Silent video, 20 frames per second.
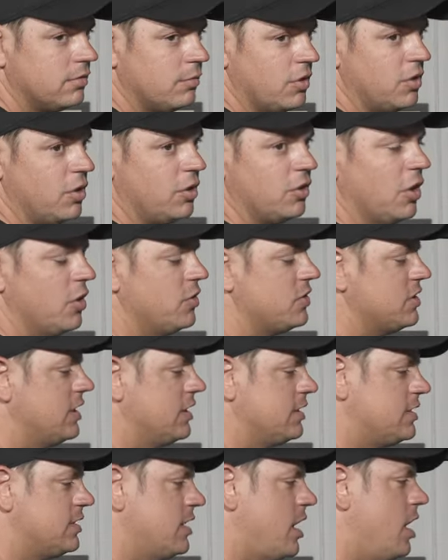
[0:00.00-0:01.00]
when you close it,
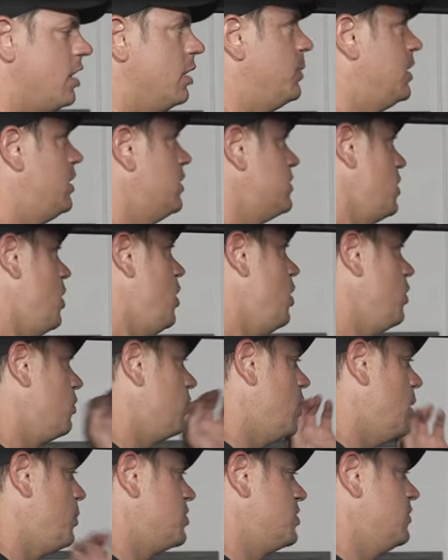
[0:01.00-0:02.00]
it's solid because all the
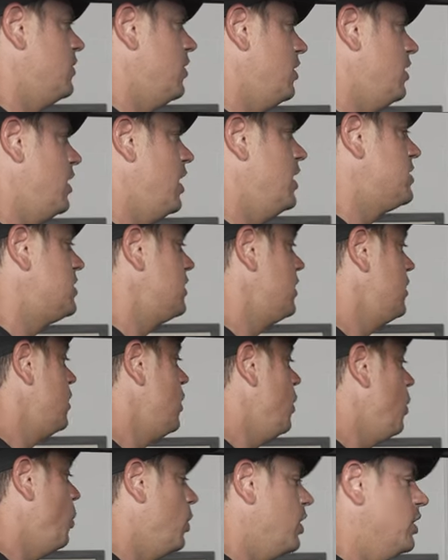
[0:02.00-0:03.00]
rubbers are very
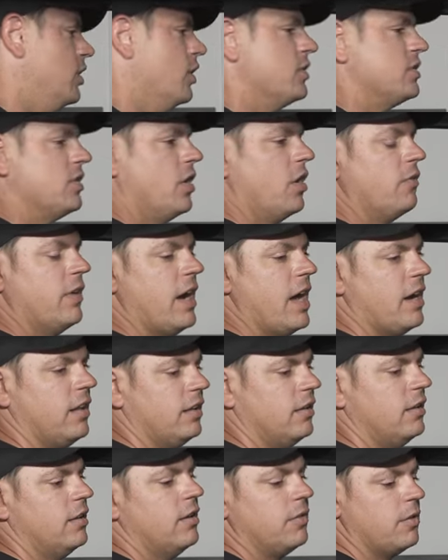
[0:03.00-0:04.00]
nice. Windows aren't
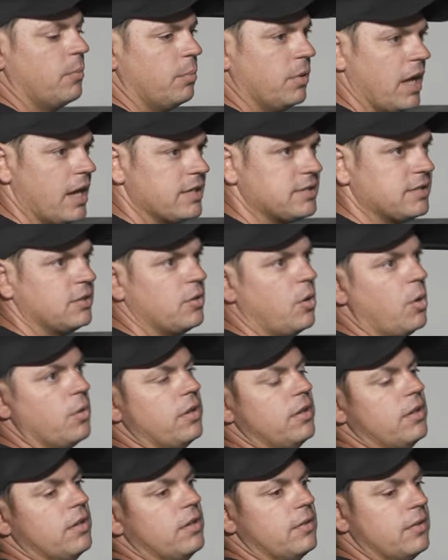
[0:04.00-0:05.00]
rattling. The plastic
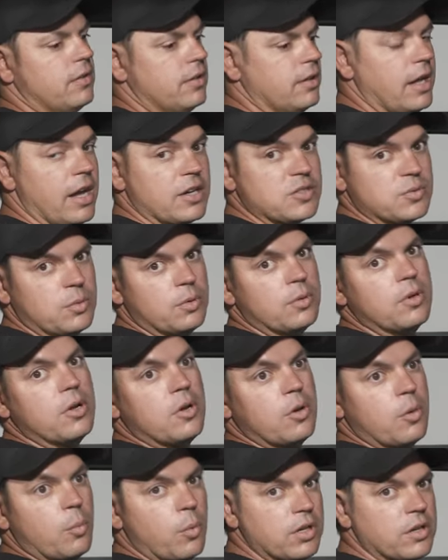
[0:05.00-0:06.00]
holding the, the actual
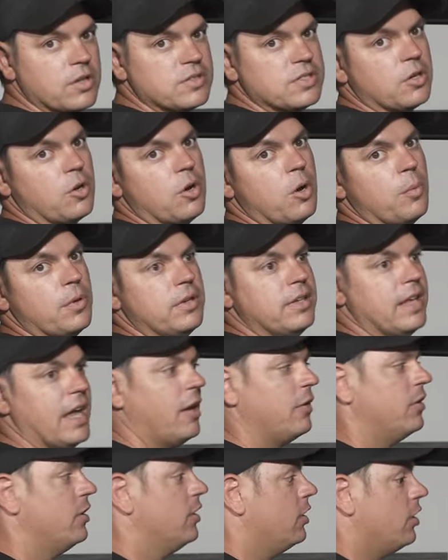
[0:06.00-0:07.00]
windows that go up and
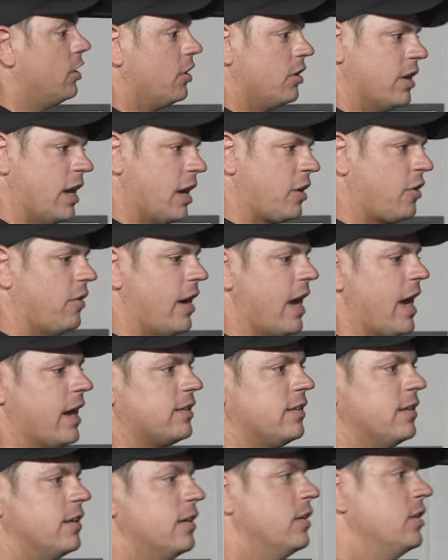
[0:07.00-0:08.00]
down are not
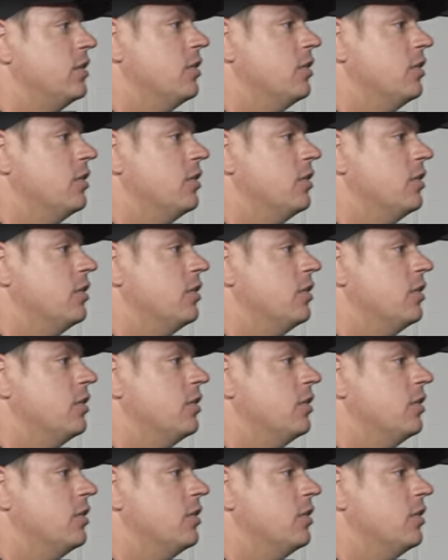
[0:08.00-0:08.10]
cracked.